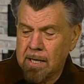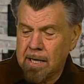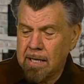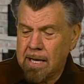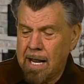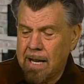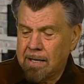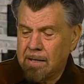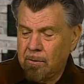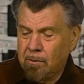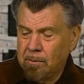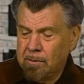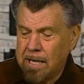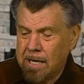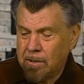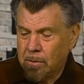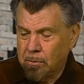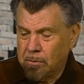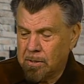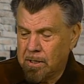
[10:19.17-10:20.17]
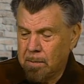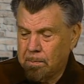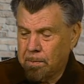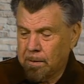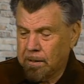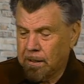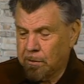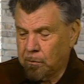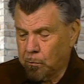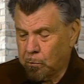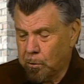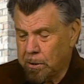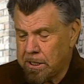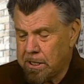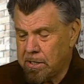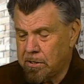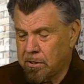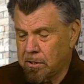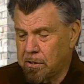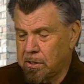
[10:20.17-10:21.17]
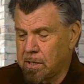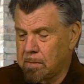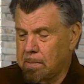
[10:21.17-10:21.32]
and I don't typically read to you,